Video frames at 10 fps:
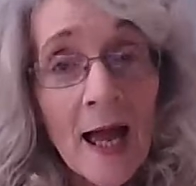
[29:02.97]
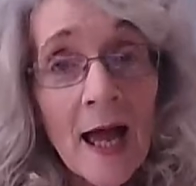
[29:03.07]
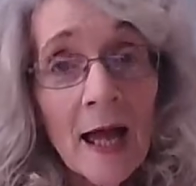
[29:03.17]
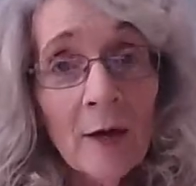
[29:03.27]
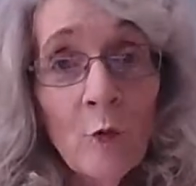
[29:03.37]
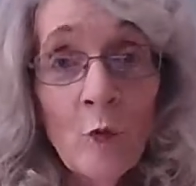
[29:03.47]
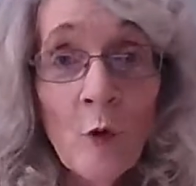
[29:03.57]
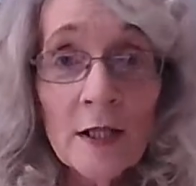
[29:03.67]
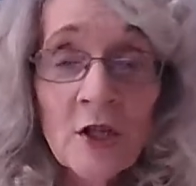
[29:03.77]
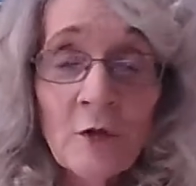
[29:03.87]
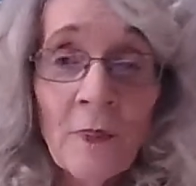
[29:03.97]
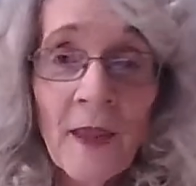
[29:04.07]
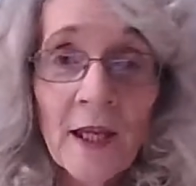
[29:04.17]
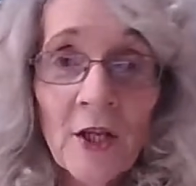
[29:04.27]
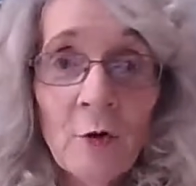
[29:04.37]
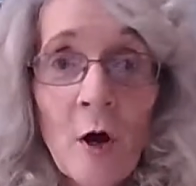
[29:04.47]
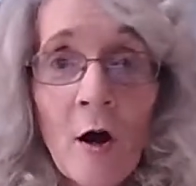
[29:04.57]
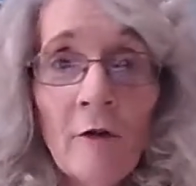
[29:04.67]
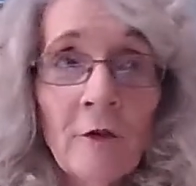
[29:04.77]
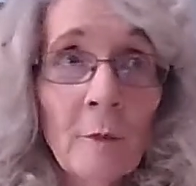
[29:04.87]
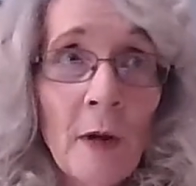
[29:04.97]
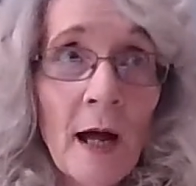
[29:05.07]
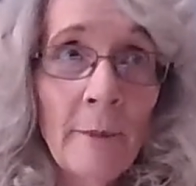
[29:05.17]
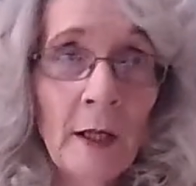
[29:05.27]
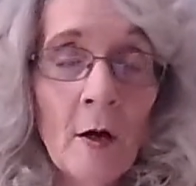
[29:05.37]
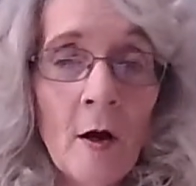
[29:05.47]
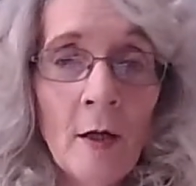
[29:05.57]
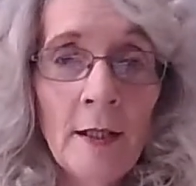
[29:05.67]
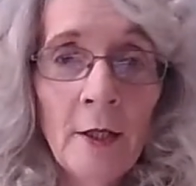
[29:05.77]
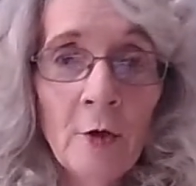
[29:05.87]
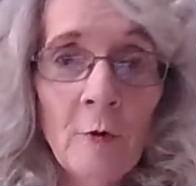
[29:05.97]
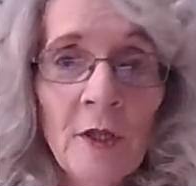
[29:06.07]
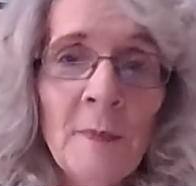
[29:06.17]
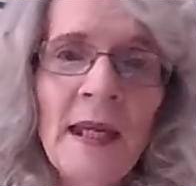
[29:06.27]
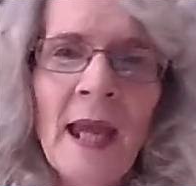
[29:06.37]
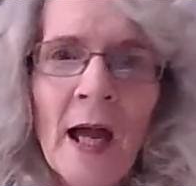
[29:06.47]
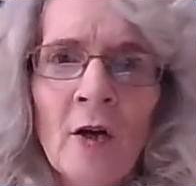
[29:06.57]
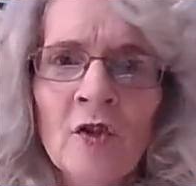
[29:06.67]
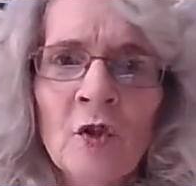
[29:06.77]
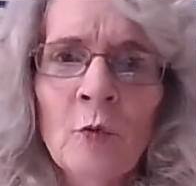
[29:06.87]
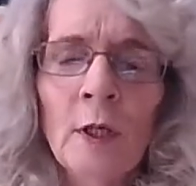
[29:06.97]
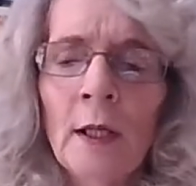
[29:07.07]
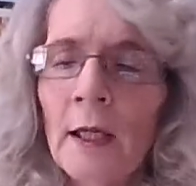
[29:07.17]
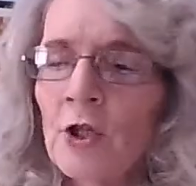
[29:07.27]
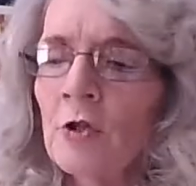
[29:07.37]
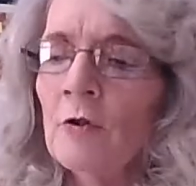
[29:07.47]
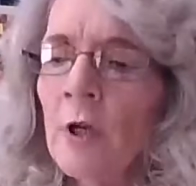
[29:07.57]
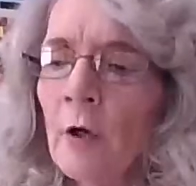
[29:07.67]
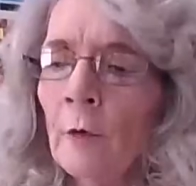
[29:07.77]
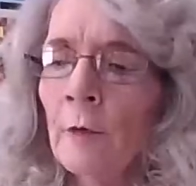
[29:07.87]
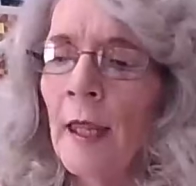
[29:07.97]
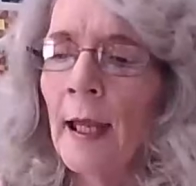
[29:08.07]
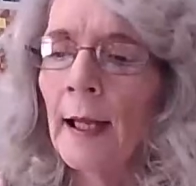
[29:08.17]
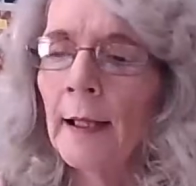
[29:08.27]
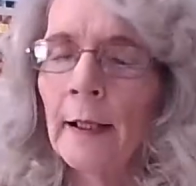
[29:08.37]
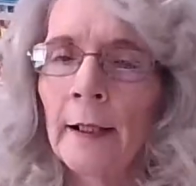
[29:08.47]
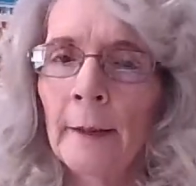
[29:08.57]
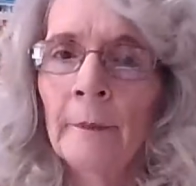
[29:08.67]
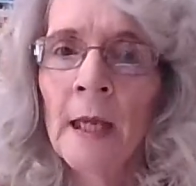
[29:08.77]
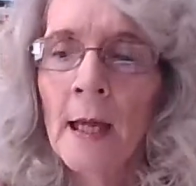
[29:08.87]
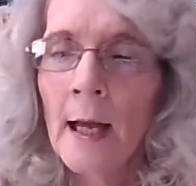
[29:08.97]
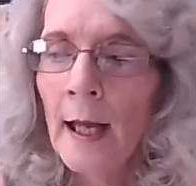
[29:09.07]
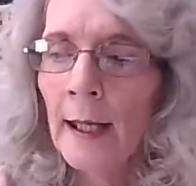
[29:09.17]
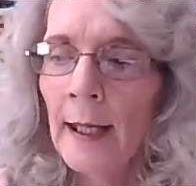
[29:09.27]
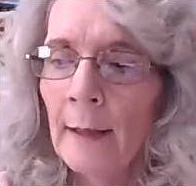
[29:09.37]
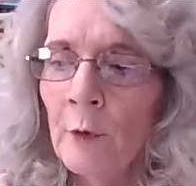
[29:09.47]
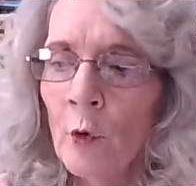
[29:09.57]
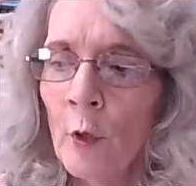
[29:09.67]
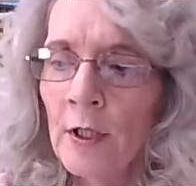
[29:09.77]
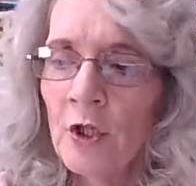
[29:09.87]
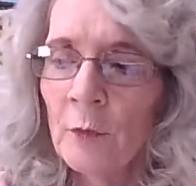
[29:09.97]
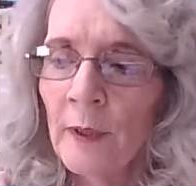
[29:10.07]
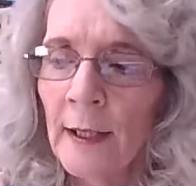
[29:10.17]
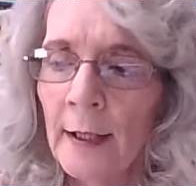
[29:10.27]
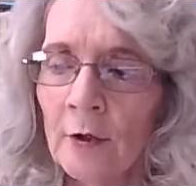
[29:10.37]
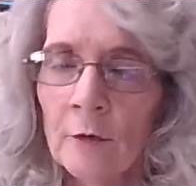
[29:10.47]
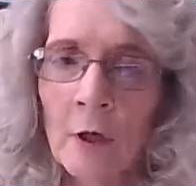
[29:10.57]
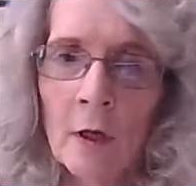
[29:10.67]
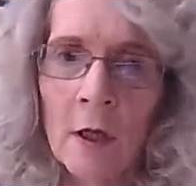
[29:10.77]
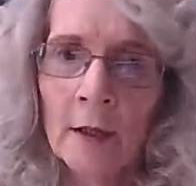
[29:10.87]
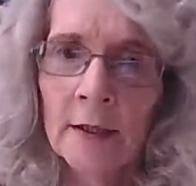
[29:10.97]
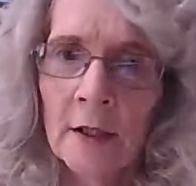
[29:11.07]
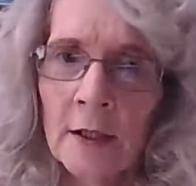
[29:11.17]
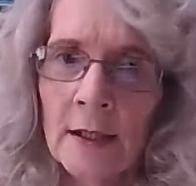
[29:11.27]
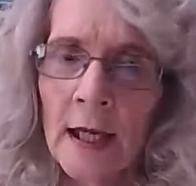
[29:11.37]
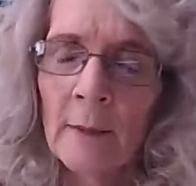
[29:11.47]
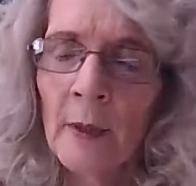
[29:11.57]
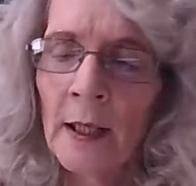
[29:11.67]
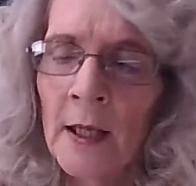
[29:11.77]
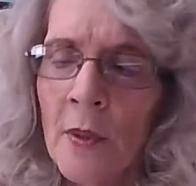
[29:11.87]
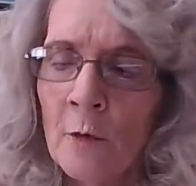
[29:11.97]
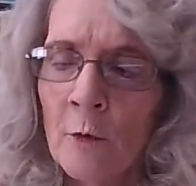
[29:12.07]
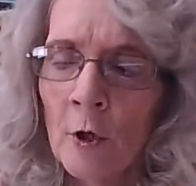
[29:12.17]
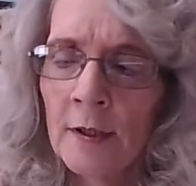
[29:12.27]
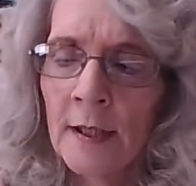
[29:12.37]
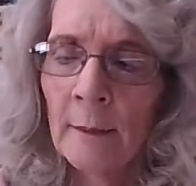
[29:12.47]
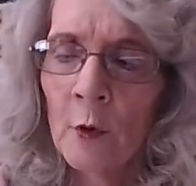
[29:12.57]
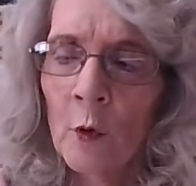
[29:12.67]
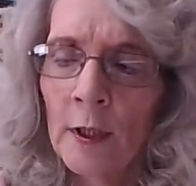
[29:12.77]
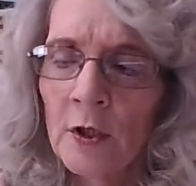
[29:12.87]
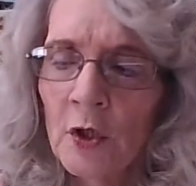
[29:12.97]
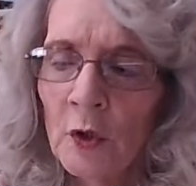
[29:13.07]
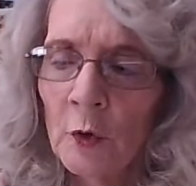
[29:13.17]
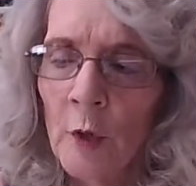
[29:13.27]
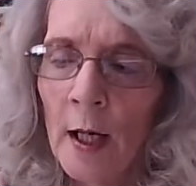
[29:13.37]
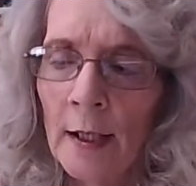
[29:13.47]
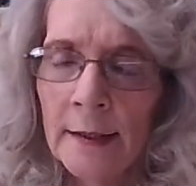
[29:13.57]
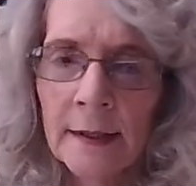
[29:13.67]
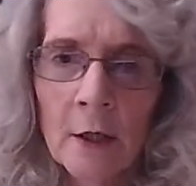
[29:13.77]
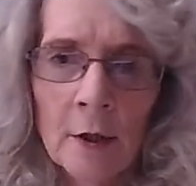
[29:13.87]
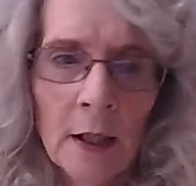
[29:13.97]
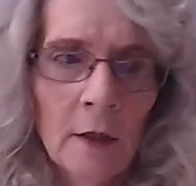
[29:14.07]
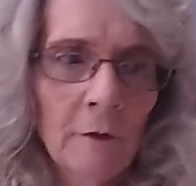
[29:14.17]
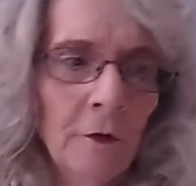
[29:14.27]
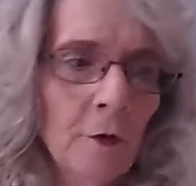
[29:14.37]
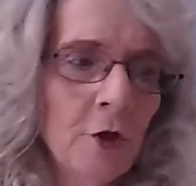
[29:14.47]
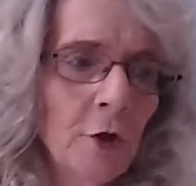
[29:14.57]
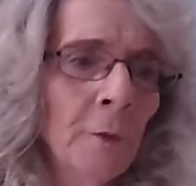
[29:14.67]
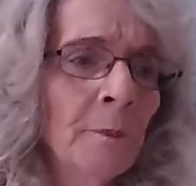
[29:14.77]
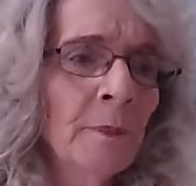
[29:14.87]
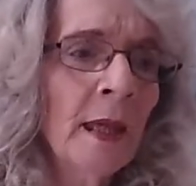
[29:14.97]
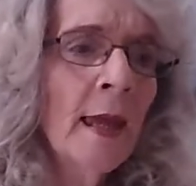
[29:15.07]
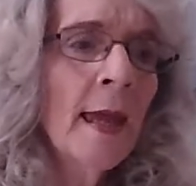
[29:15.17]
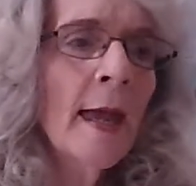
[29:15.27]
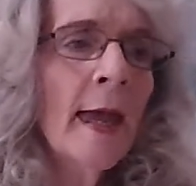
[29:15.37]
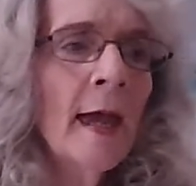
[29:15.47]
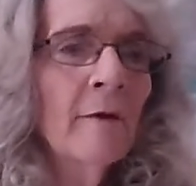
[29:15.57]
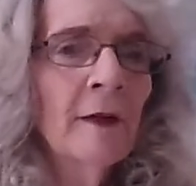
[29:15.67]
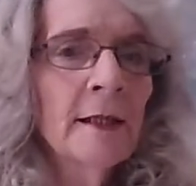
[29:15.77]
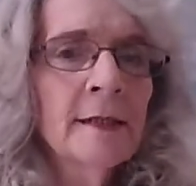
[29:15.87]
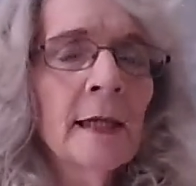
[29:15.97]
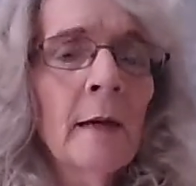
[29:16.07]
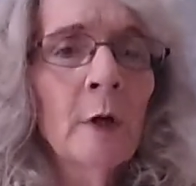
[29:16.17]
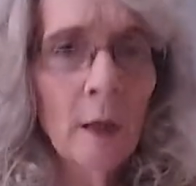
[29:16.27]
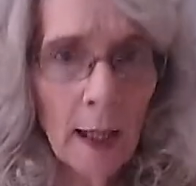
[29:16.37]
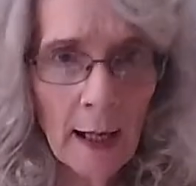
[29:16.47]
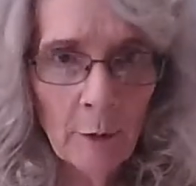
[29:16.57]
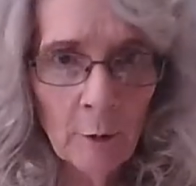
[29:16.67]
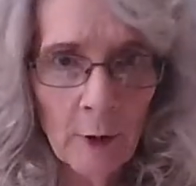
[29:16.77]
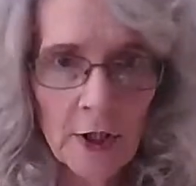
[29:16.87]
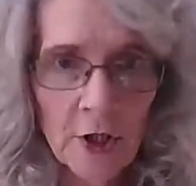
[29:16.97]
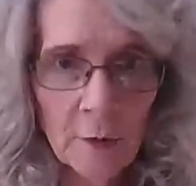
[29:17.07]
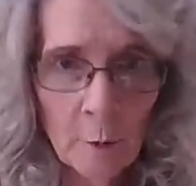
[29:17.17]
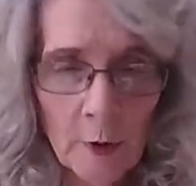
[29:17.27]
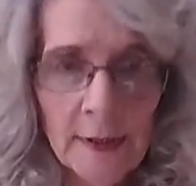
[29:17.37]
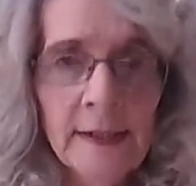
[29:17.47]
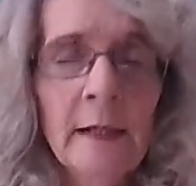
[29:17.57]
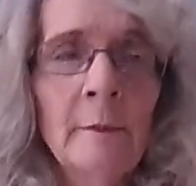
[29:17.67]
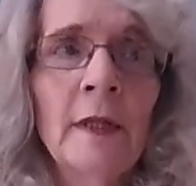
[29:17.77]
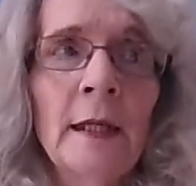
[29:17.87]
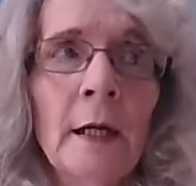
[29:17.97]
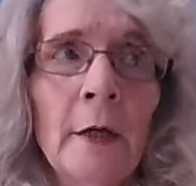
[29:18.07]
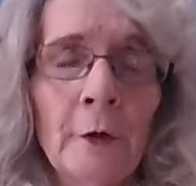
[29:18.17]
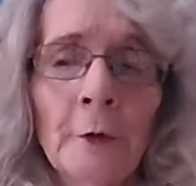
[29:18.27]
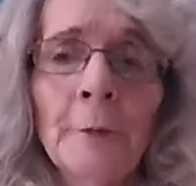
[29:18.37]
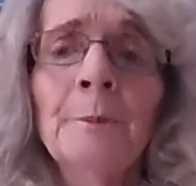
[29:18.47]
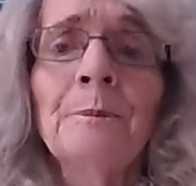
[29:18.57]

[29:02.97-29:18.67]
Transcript: I want to thank you all for popping on here with me. I also want to let you know that I am going to be, I don't know how long it's going to take, but in the works, I'm going to start in the future having some collaboration with some of the other